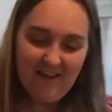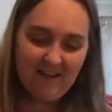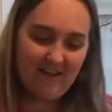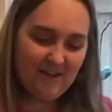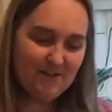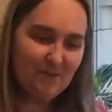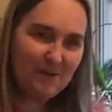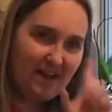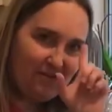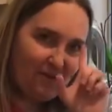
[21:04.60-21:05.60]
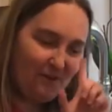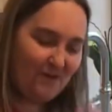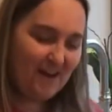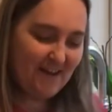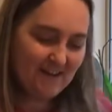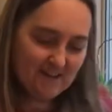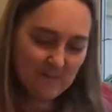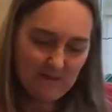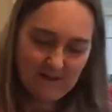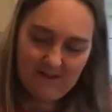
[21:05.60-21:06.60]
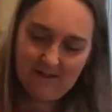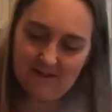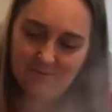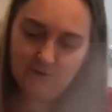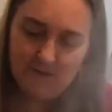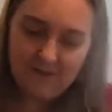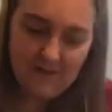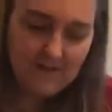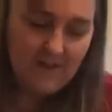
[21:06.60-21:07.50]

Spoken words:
Okay, so we have our rice made, and we're gonna